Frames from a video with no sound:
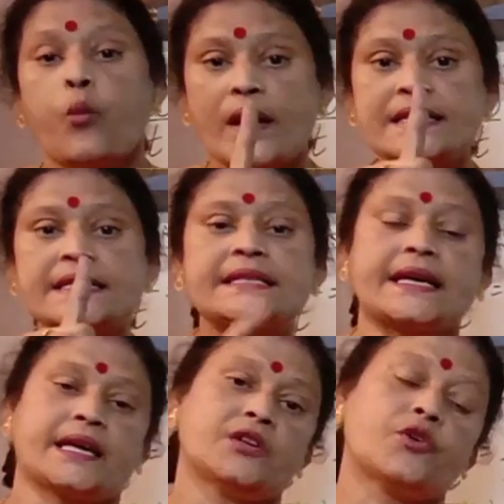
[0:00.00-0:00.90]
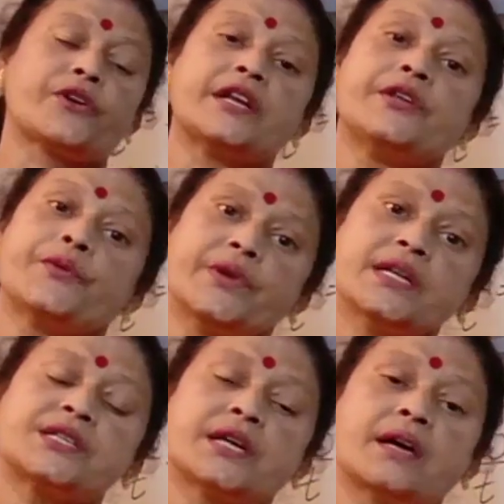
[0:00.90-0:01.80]
1 second or in
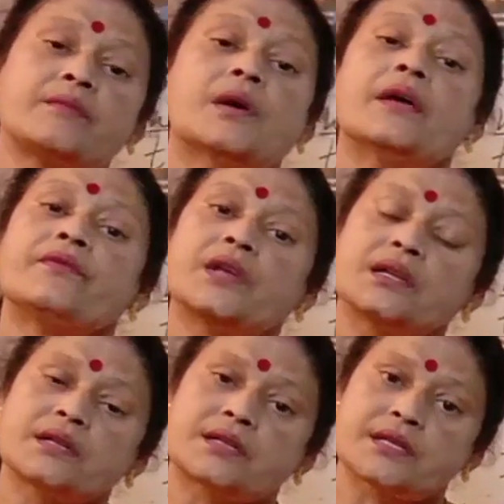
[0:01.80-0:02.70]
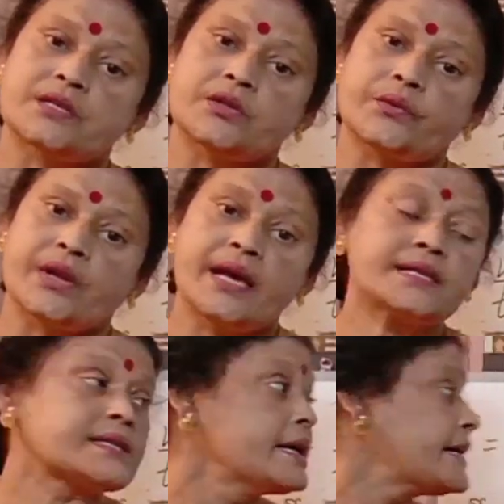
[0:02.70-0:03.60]
unit time, then it is known
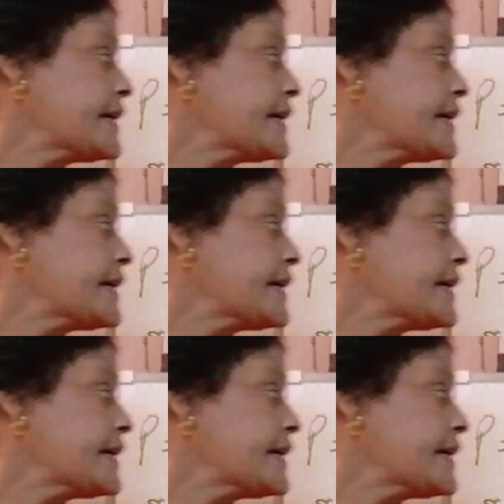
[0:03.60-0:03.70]
as